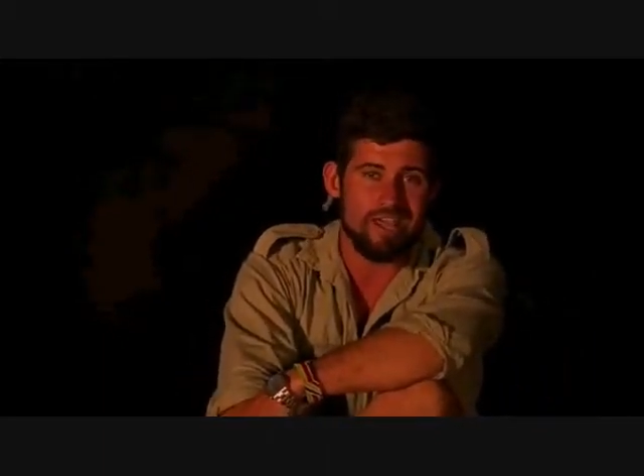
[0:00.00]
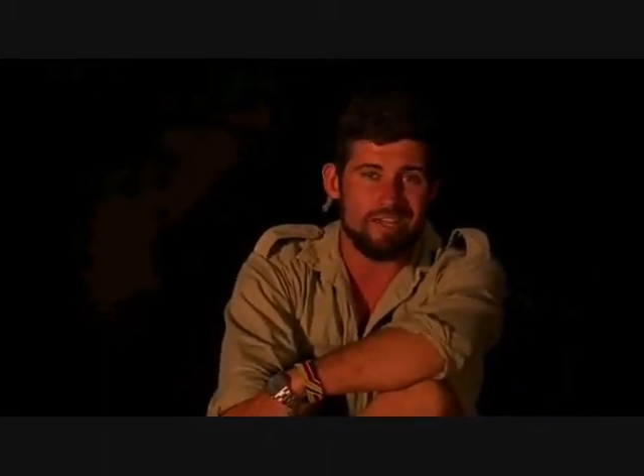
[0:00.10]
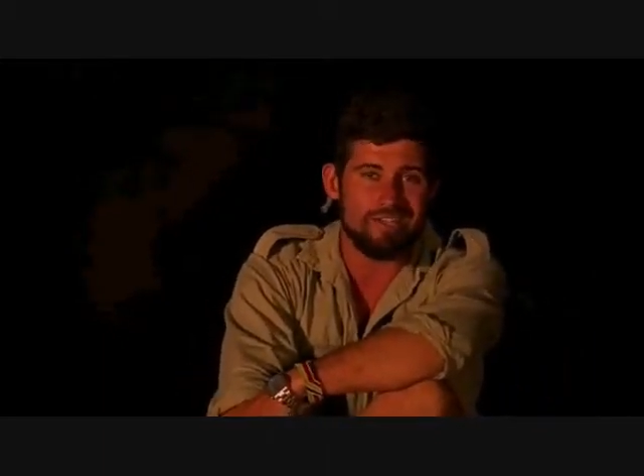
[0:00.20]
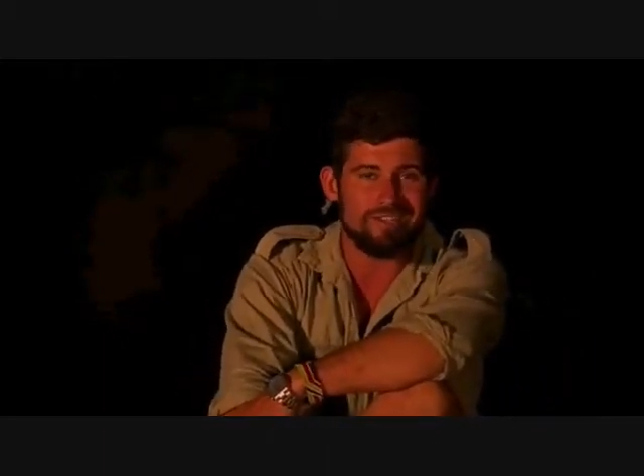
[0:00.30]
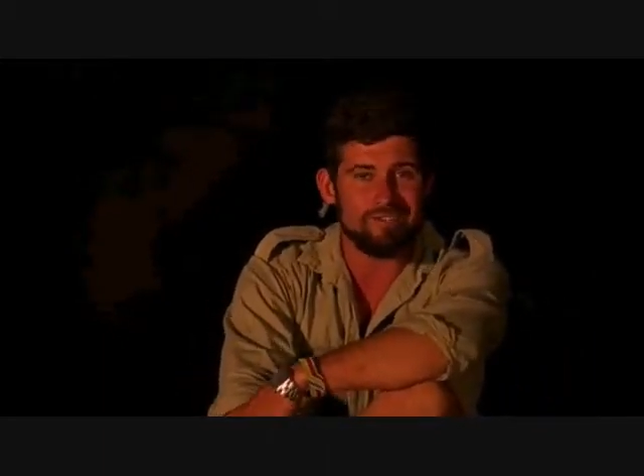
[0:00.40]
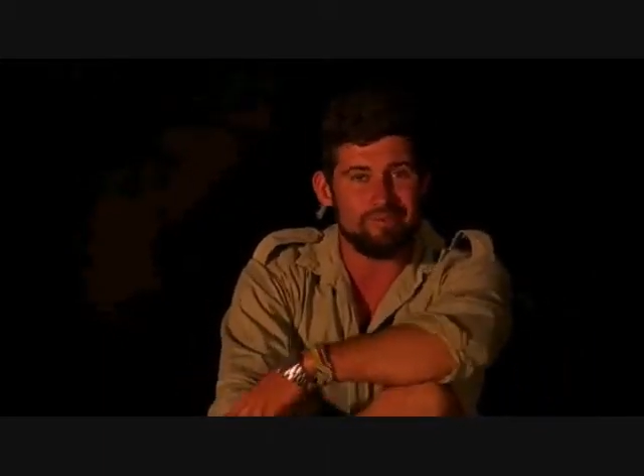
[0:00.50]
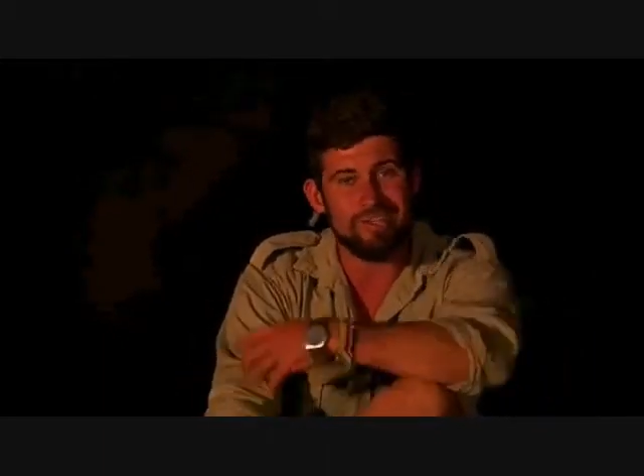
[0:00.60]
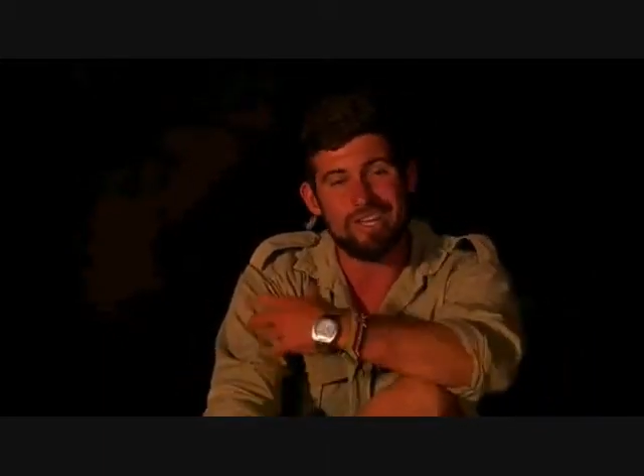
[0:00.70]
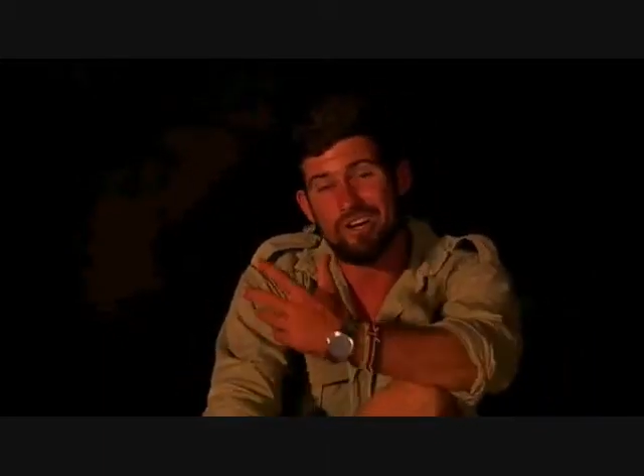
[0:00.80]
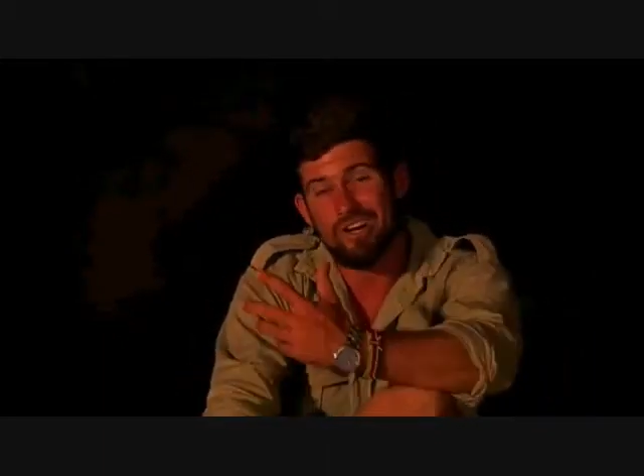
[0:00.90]
and
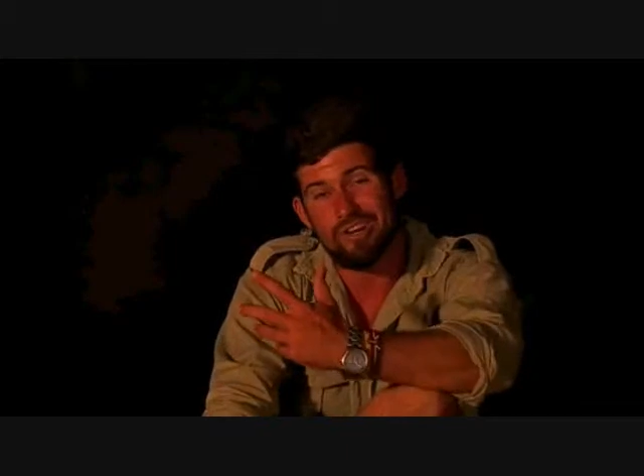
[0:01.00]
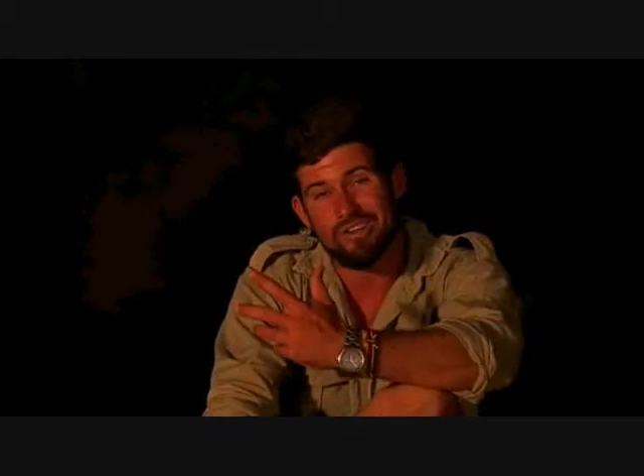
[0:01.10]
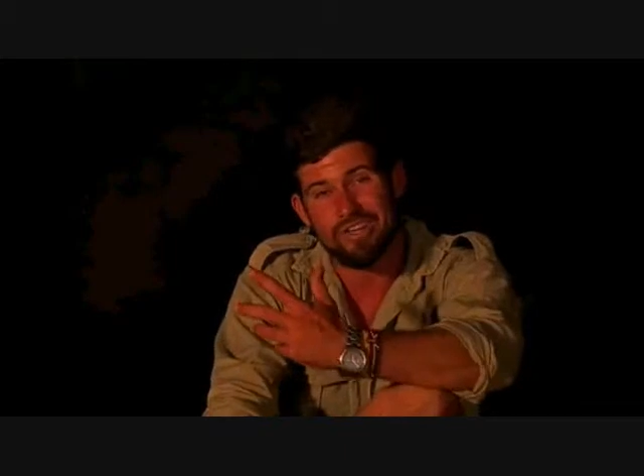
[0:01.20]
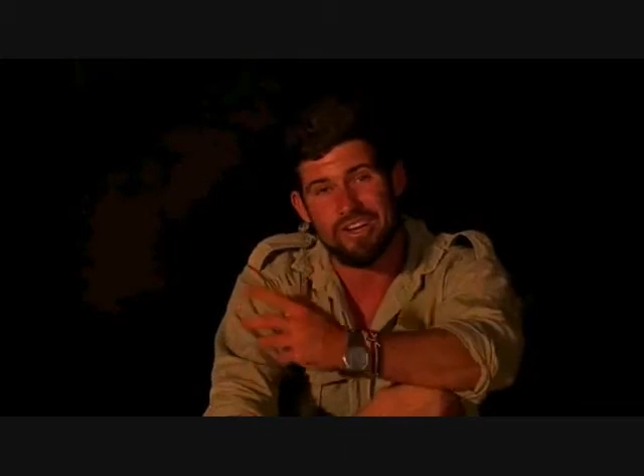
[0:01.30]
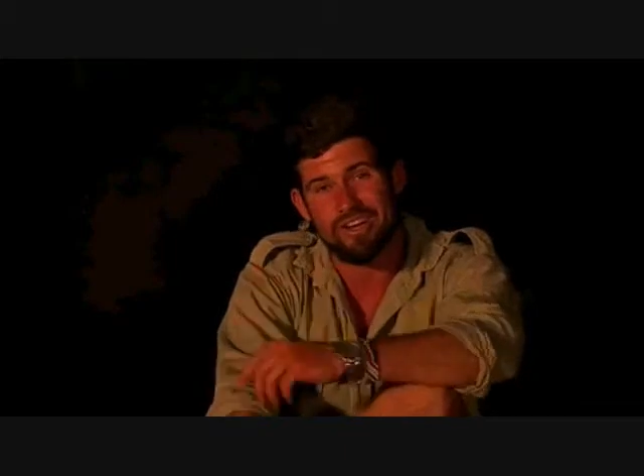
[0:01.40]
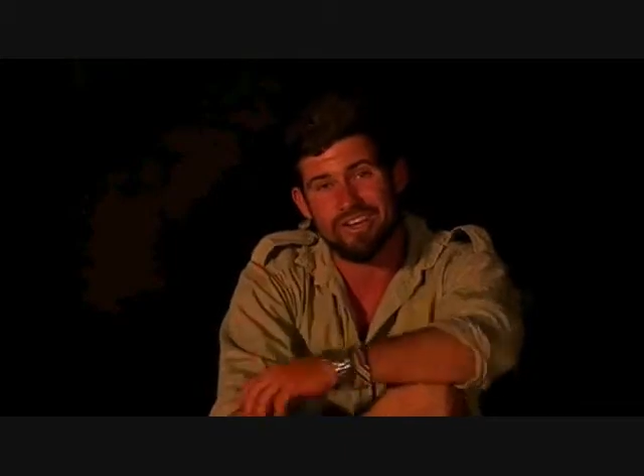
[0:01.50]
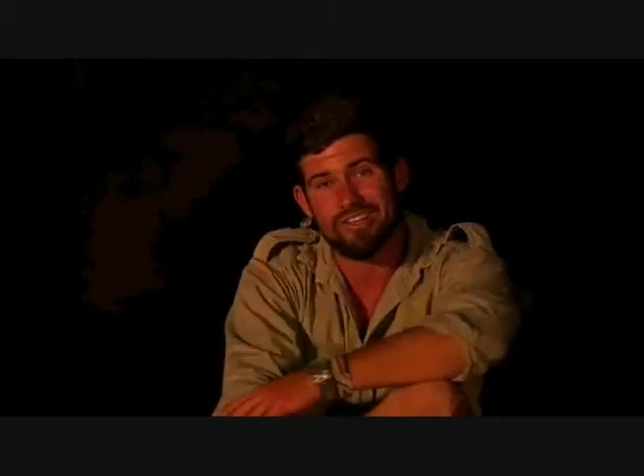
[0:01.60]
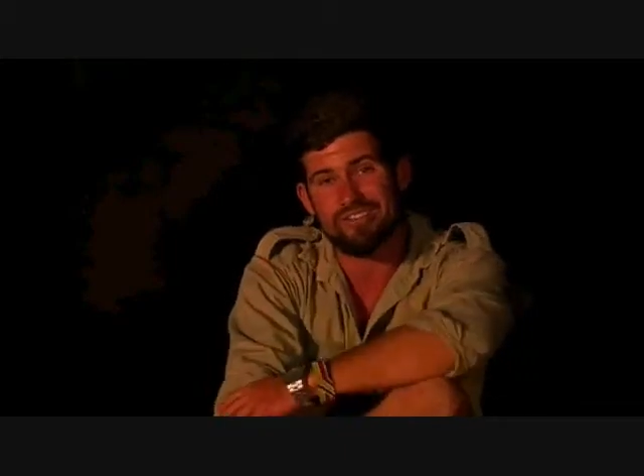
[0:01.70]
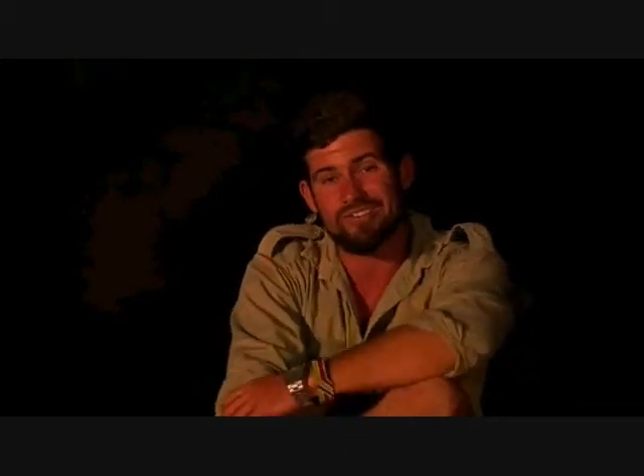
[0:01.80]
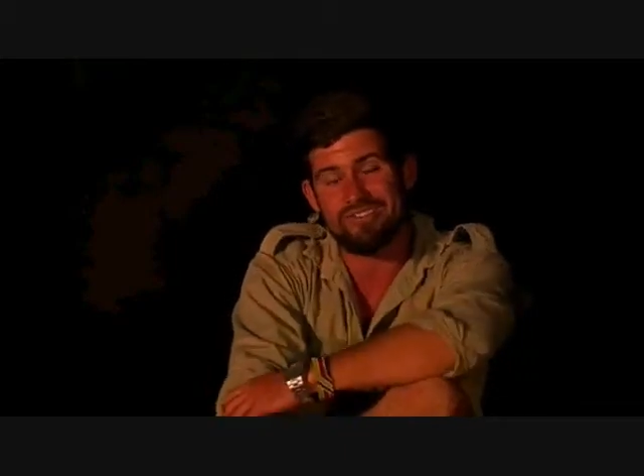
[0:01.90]
when they are in the area
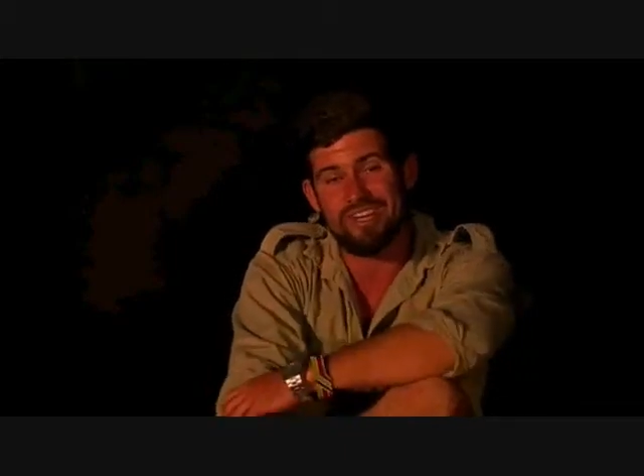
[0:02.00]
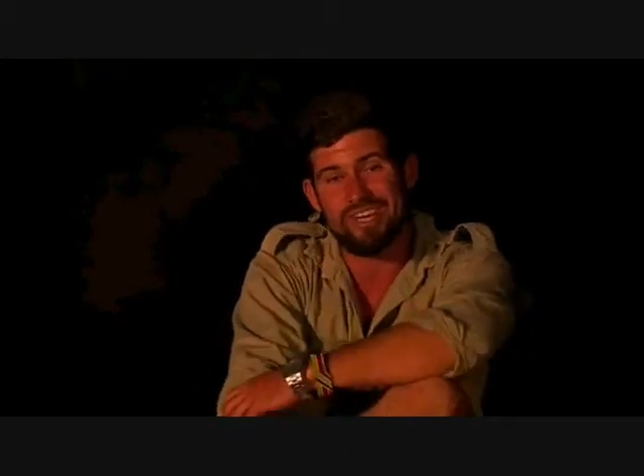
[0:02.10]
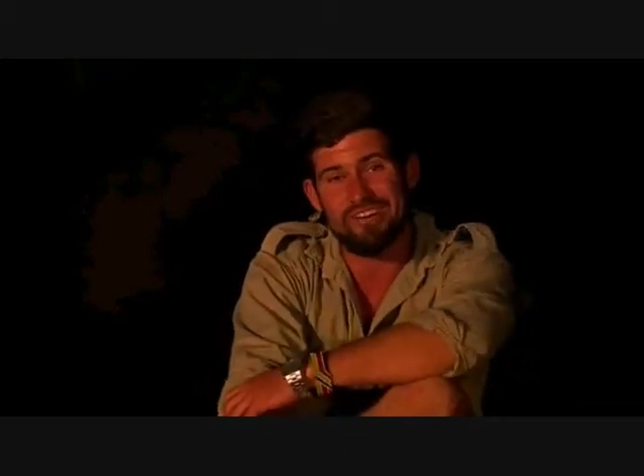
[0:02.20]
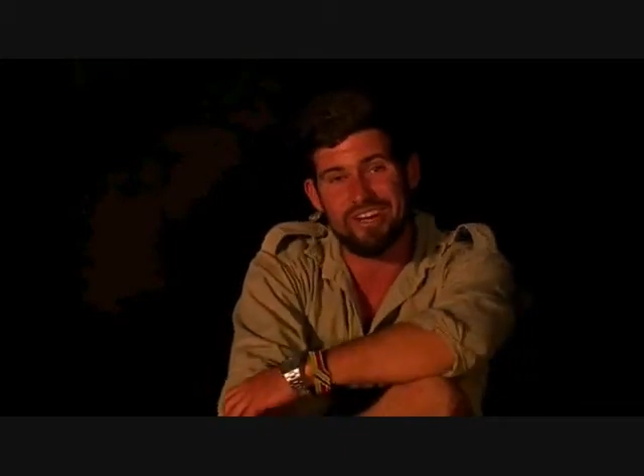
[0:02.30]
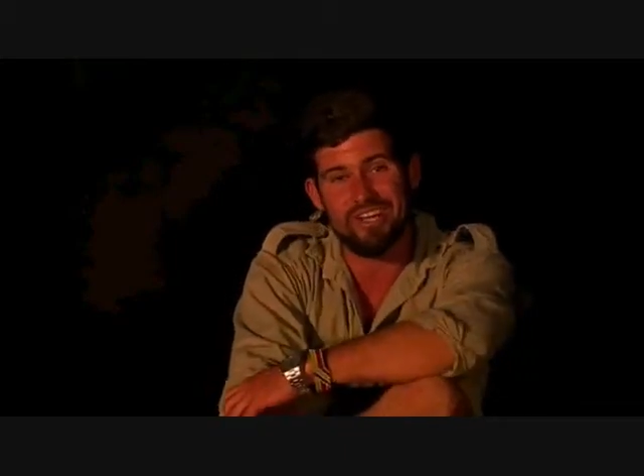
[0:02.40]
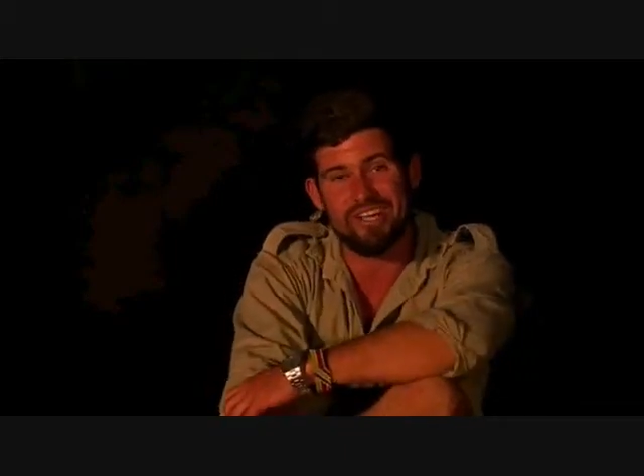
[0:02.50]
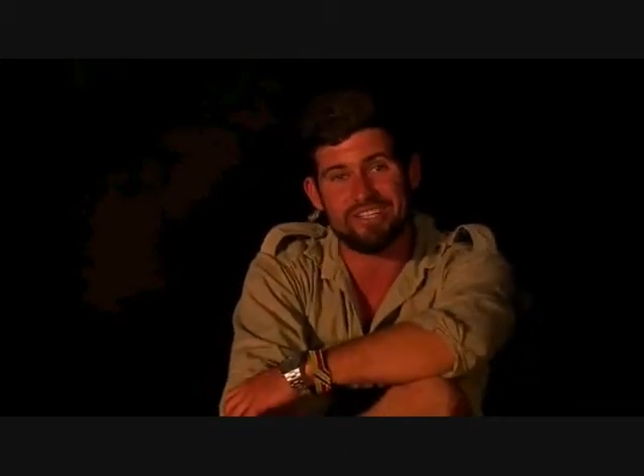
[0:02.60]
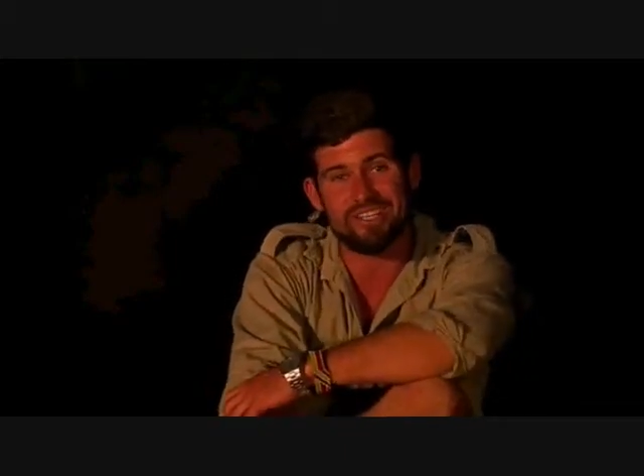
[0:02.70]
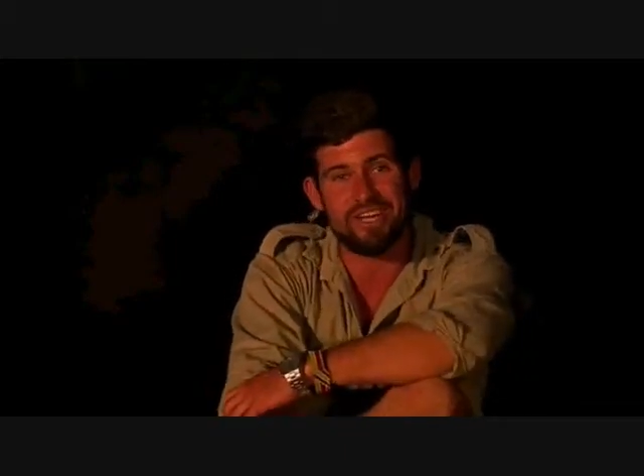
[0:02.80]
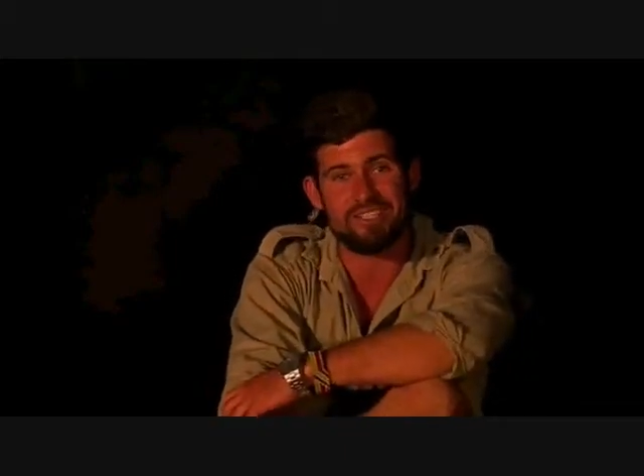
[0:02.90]
it's really, really
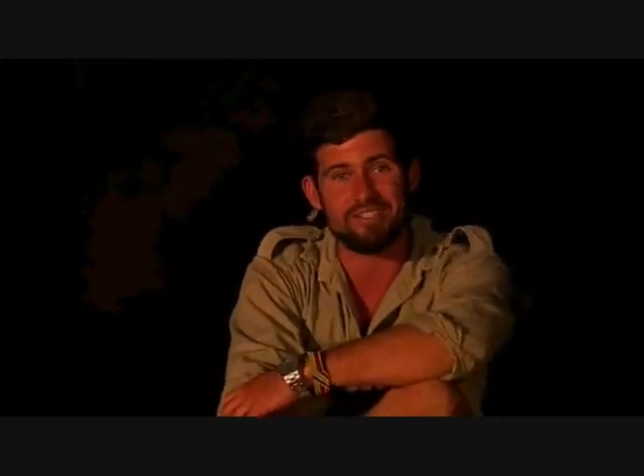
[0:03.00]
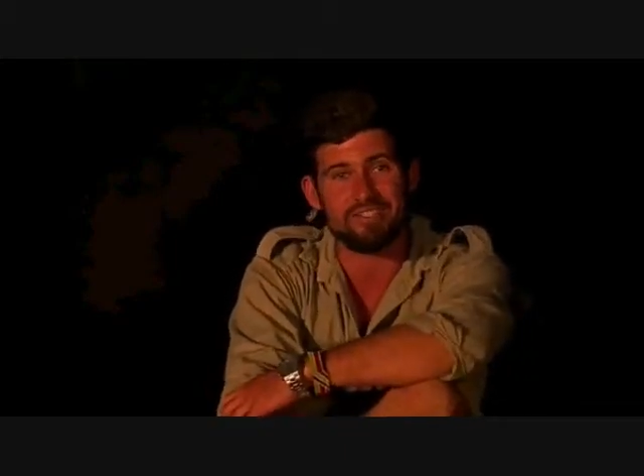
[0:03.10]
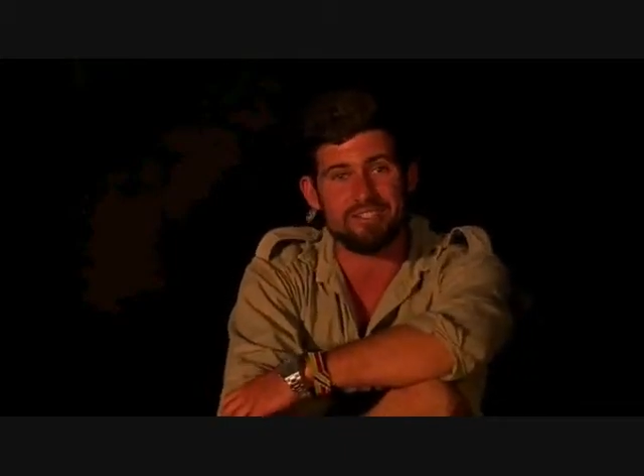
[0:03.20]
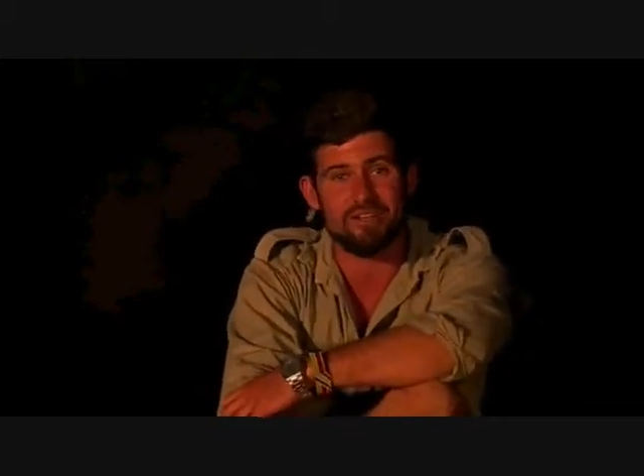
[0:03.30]
exciting.